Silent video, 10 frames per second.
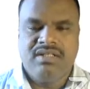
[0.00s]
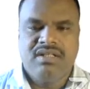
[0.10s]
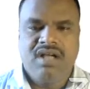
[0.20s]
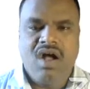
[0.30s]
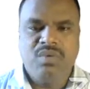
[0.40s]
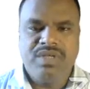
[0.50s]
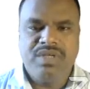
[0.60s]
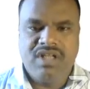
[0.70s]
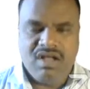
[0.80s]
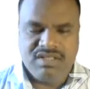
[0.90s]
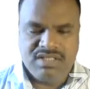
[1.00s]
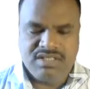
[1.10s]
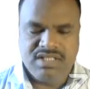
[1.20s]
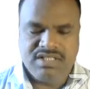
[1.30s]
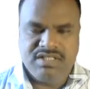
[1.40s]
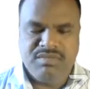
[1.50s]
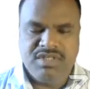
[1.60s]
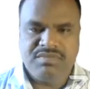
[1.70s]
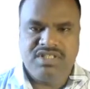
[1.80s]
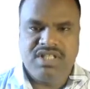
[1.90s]
how it causes the
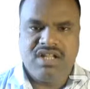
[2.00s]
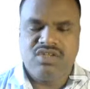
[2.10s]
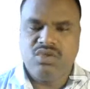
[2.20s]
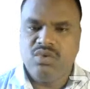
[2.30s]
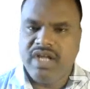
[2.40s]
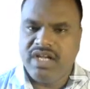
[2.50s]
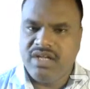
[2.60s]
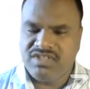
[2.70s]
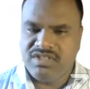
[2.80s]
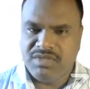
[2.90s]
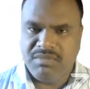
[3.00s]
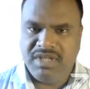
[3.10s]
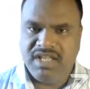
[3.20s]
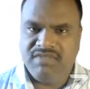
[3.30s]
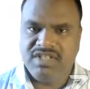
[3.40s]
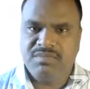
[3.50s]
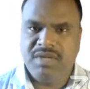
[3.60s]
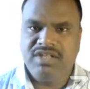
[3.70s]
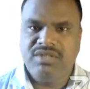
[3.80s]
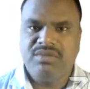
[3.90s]
symptoms. There are two kinds of symptoms I have
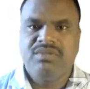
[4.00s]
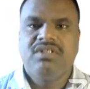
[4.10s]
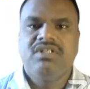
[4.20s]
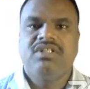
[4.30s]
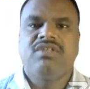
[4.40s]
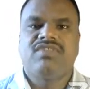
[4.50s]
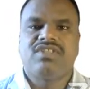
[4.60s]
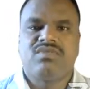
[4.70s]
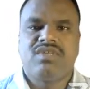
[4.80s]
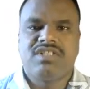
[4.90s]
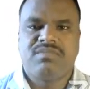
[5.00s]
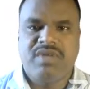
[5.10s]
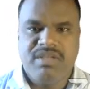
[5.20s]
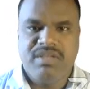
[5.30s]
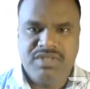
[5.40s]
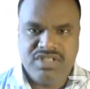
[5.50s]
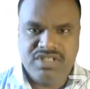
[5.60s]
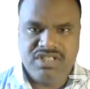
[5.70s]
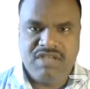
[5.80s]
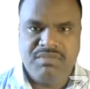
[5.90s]
explained you. The first one is
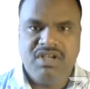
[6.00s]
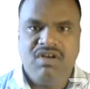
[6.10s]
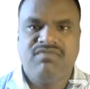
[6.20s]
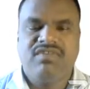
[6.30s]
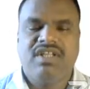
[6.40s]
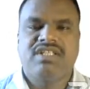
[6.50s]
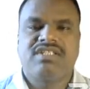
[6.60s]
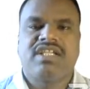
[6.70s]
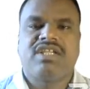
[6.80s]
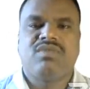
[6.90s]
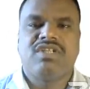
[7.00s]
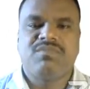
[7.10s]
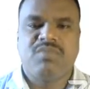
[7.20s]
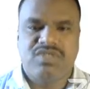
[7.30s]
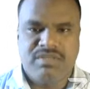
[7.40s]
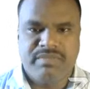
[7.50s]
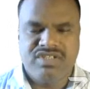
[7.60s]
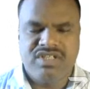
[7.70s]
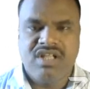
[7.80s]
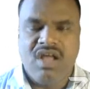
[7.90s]
pre-emergence damping off, and the second one is
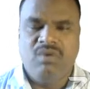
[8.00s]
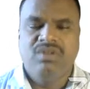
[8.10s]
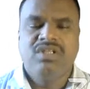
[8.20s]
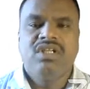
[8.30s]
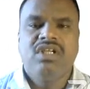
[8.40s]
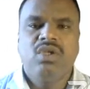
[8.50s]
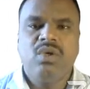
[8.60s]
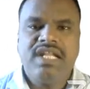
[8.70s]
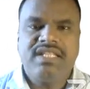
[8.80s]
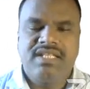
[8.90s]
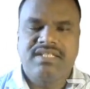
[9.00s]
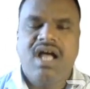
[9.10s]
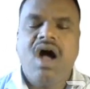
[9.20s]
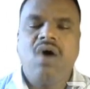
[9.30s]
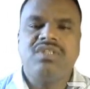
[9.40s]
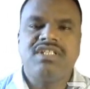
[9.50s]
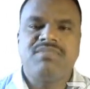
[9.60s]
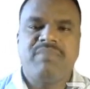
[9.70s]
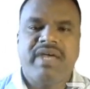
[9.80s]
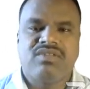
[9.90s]
post-emergence. Now, look at this, how
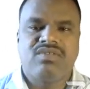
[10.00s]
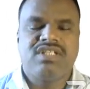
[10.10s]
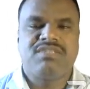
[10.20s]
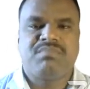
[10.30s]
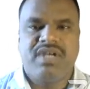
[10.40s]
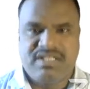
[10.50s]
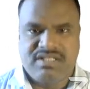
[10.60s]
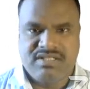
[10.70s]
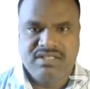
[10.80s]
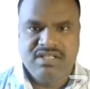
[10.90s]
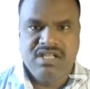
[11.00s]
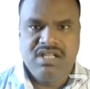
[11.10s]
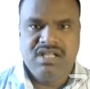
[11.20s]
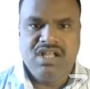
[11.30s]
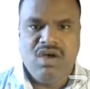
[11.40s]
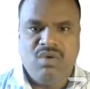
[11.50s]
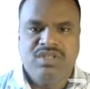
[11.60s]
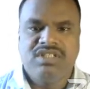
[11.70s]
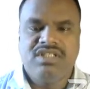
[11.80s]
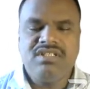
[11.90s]
these pathogens spreads. Now,
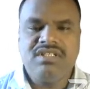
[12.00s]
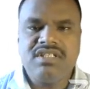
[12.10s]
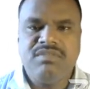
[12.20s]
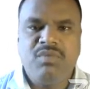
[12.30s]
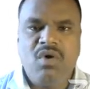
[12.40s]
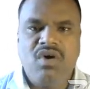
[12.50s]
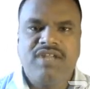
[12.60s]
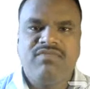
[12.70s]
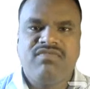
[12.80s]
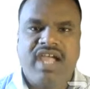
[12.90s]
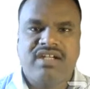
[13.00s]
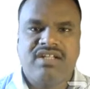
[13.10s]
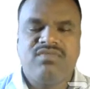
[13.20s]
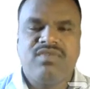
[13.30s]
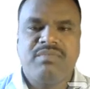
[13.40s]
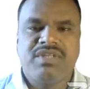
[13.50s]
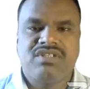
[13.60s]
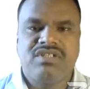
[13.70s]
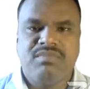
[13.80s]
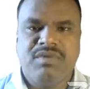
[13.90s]
this is an important factor we must
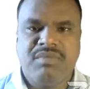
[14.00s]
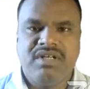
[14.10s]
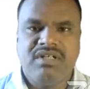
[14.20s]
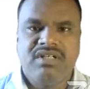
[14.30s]
remember,